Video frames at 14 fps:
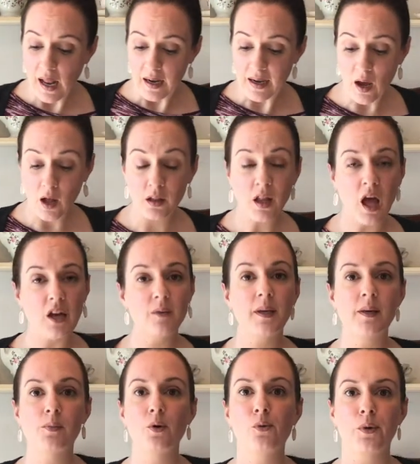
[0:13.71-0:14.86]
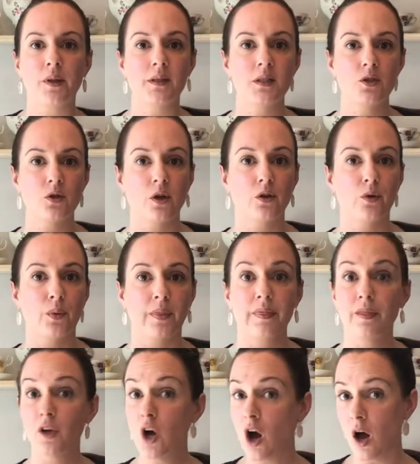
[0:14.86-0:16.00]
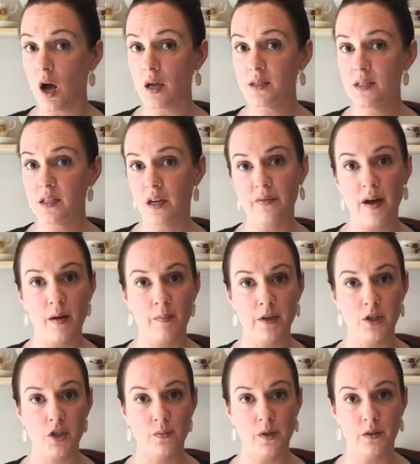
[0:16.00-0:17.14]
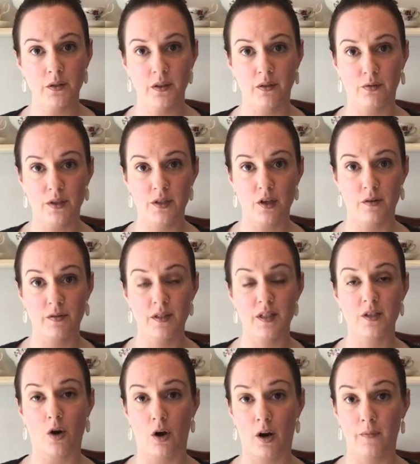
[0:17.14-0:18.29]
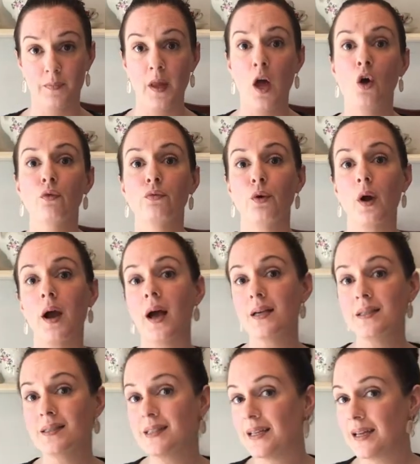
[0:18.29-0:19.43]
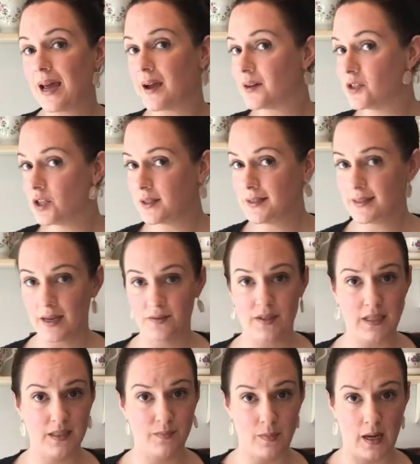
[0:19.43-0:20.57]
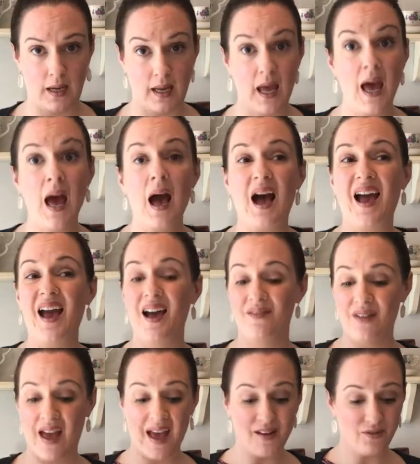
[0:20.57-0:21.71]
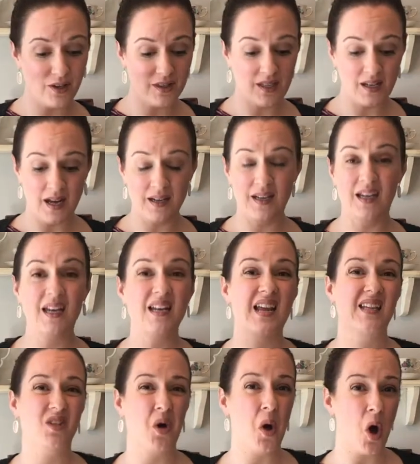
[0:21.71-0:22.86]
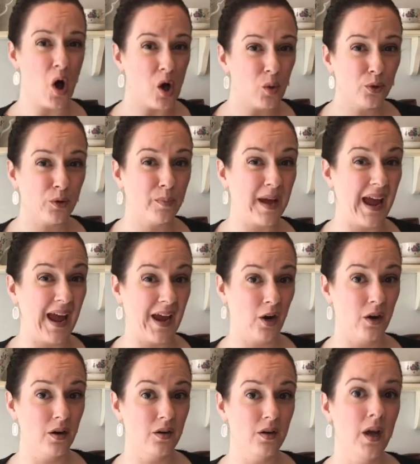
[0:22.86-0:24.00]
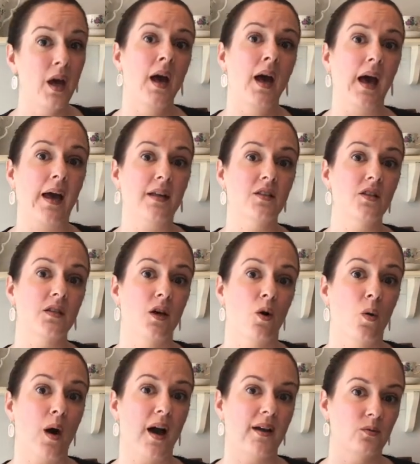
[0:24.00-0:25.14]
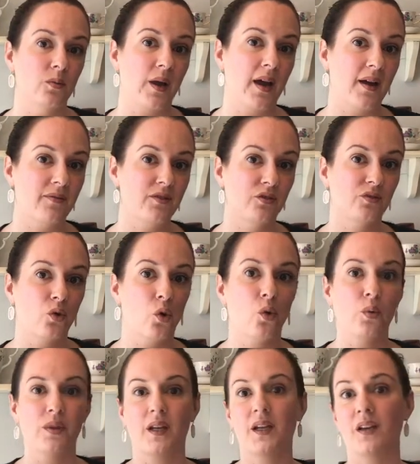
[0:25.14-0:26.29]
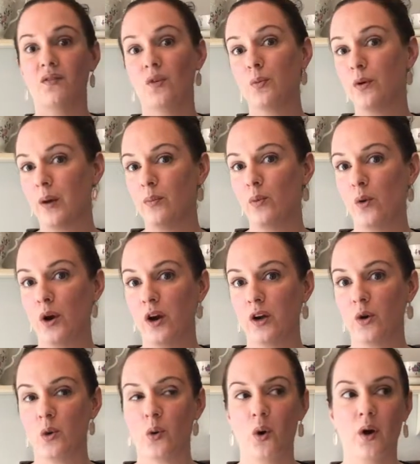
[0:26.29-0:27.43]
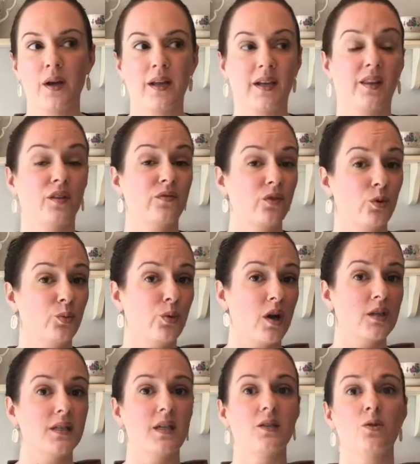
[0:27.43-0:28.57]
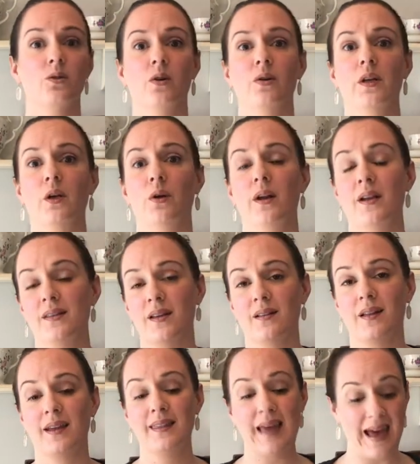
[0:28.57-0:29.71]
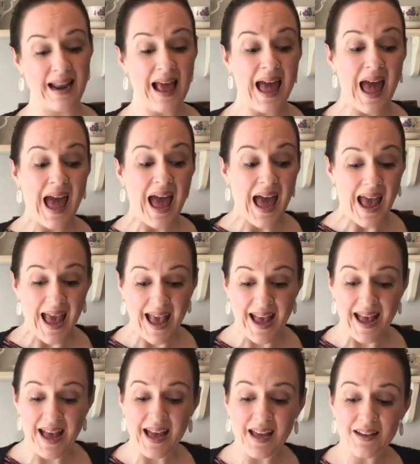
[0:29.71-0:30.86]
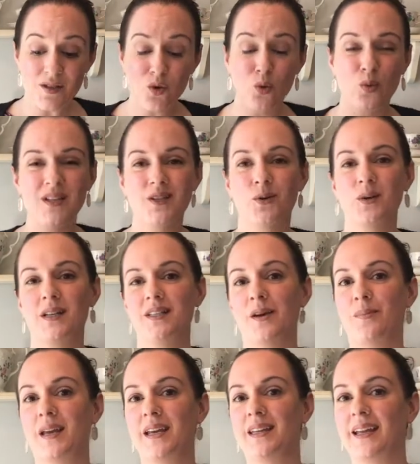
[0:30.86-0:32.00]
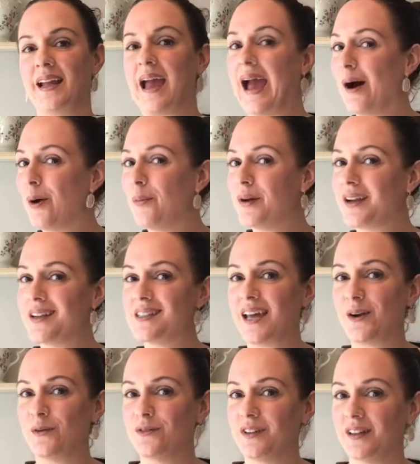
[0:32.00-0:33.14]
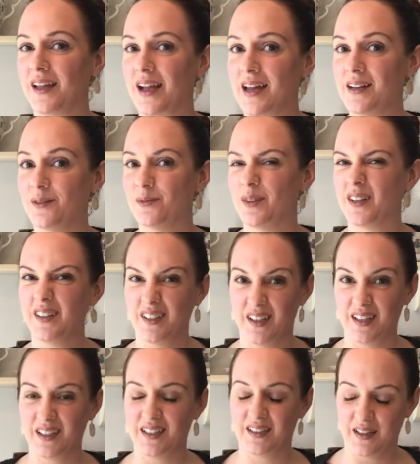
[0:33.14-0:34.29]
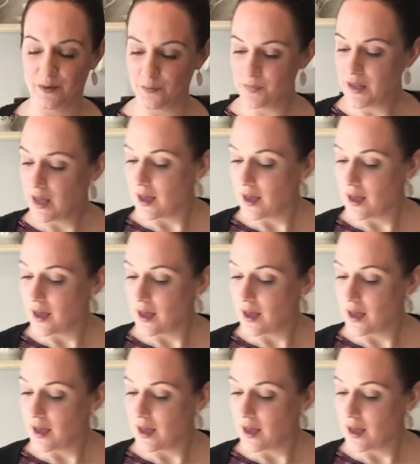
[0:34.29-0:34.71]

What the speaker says: Now a lot of people really struggle with the cost of how much the meal delivery services are. For us, it actually saves us money. I have everything I need, it's all prepared, and so I don't have to fool with any of the prep work or getting the food processor dirty or anything like that. And we don't end up eating out because I don't feel like I don't want to cook, you know?